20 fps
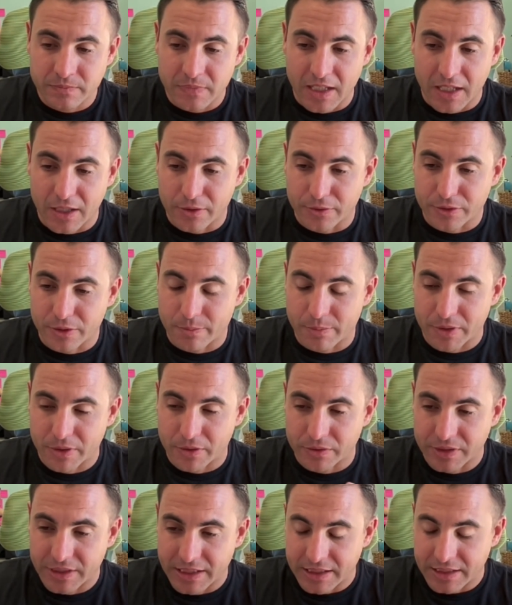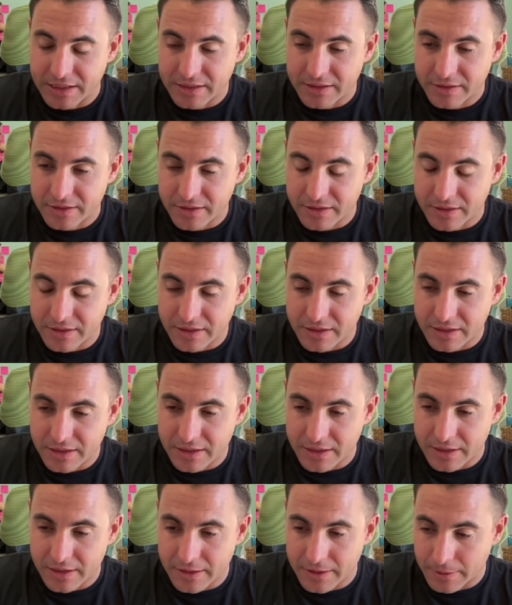elder building
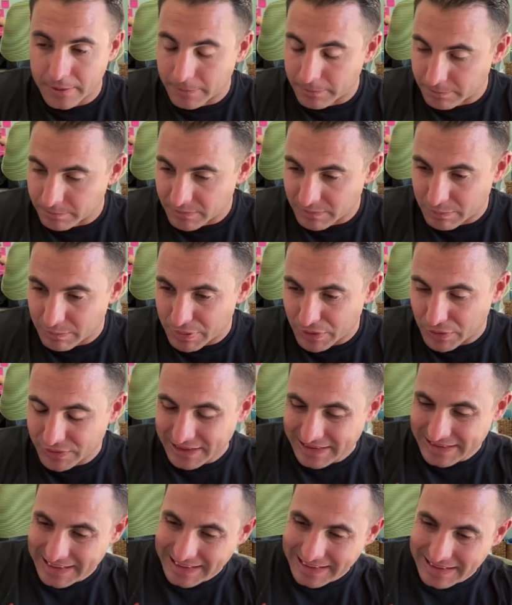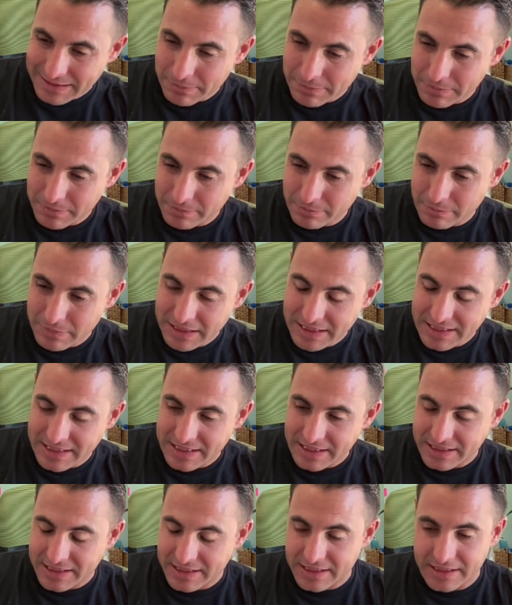um, built in like mid
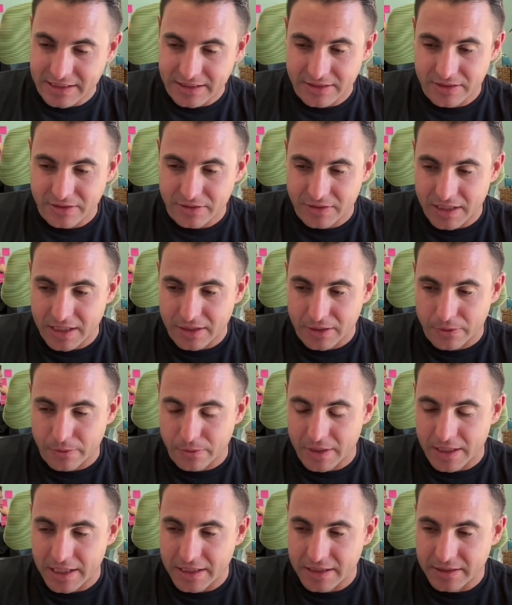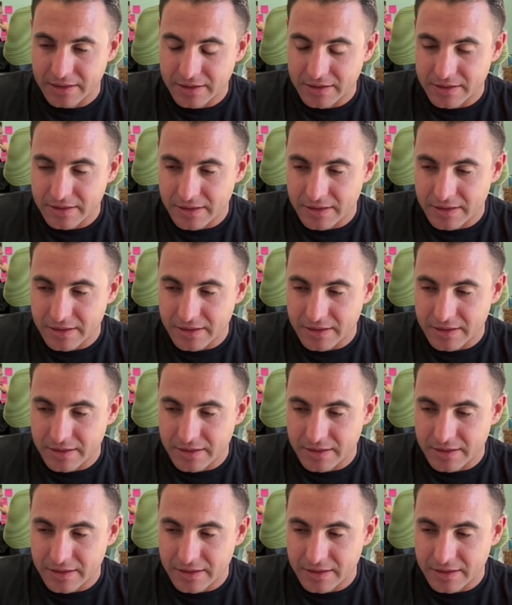60s, so not great.